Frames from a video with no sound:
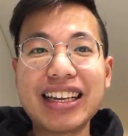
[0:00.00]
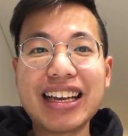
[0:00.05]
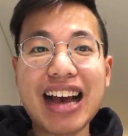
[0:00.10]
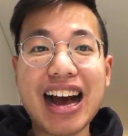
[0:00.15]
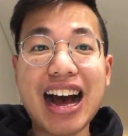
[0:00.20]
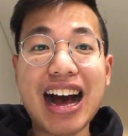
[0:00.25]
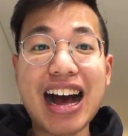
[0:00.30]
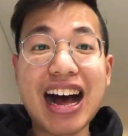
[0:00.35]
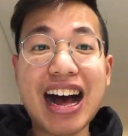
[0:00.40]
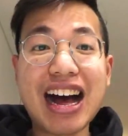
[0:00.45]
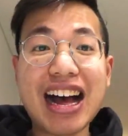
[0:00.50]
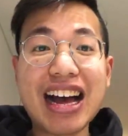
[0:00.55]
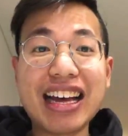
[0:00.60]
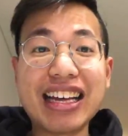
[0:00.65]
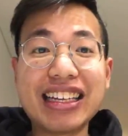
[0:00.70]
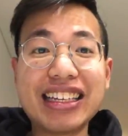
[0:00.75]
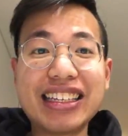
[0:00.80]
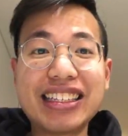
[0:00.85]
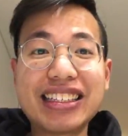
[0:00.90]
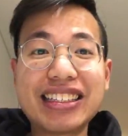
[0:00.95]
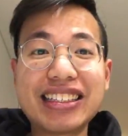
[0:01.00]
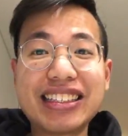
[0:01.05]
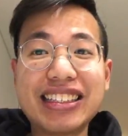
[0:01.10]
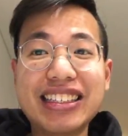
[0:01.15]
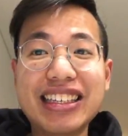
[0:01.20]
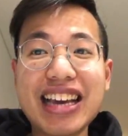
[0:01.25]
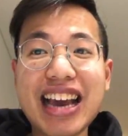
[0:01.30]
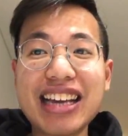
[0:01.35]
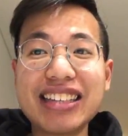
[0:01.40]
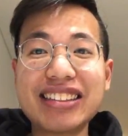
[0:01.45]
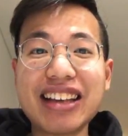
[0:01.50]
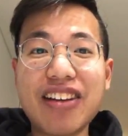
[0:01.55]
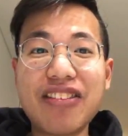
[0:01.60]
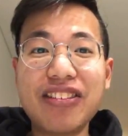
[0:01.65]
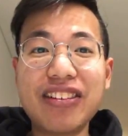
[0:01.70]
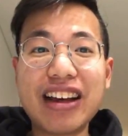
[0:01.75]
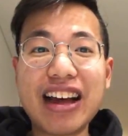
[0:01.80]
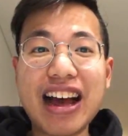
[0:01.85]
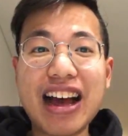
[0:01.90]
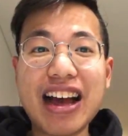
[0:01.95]
Uh, yes,
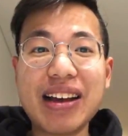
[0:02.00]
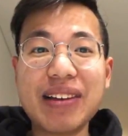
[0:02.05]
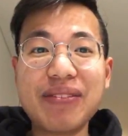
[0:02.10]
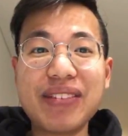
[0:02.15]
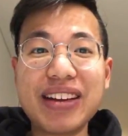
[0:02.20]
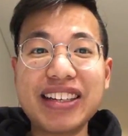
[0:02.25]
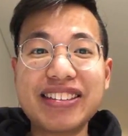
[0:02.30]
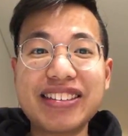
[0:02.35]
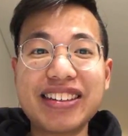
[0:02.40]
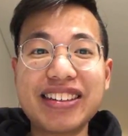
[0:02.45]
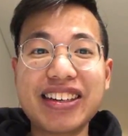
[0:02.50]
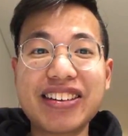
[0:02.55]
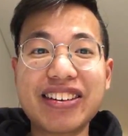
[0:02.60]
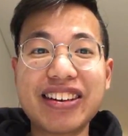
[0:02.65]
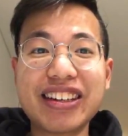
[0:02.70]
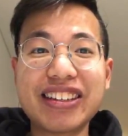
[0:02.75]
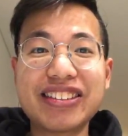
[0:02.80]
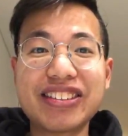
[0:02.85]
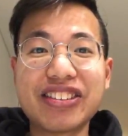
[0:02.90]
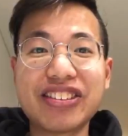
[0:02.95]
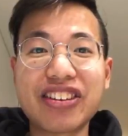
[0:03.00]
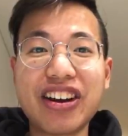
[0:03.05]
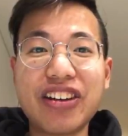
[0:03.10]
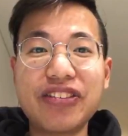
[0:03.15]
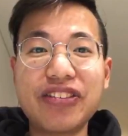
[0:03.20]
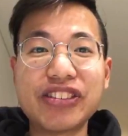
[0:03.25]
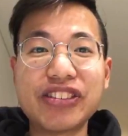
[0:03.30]
I'm actually going to travel.